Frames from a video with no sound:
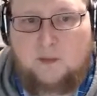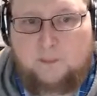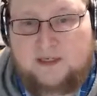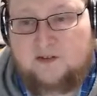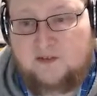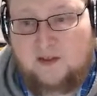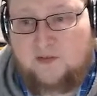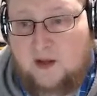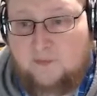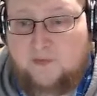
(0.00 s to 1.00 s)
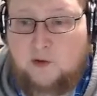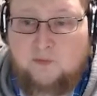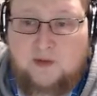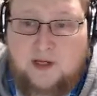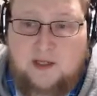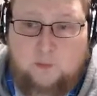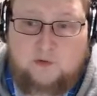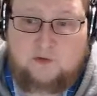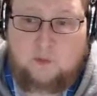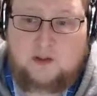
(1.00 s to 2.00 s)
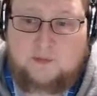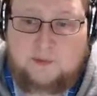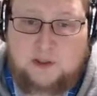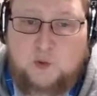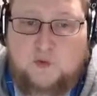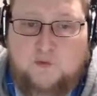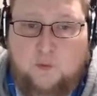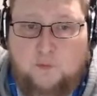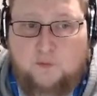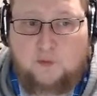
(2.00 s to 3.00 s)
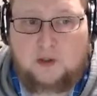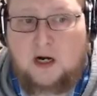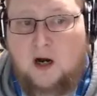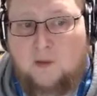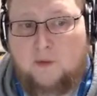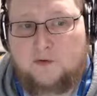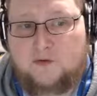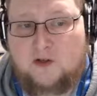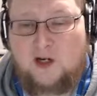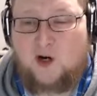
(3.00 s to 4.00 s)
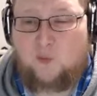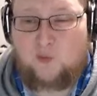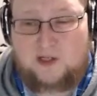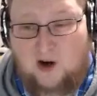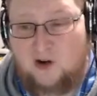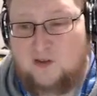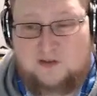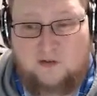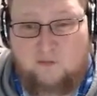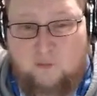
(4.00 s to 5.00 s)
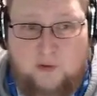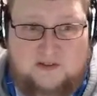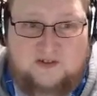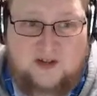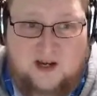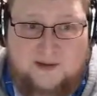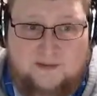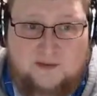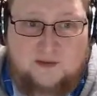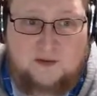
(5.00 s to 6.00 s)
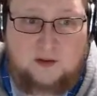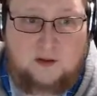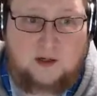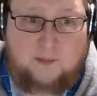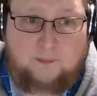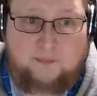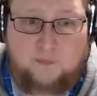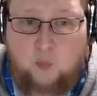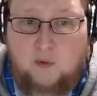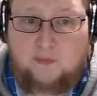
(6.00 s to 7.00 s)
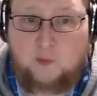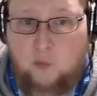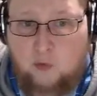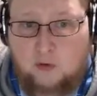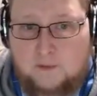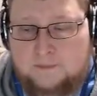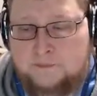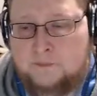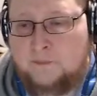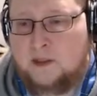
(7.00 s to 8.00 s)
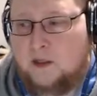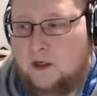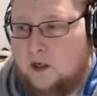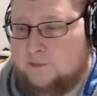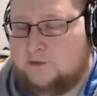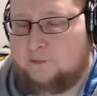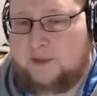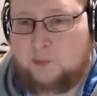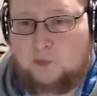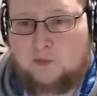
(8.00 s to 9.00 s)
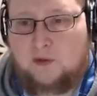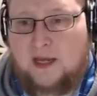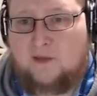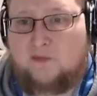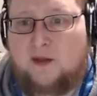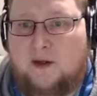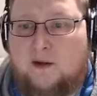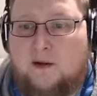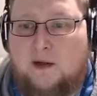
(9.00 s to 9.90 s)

because they thought that it was going to be useful for commerce, regardless of what side won the war. So people had the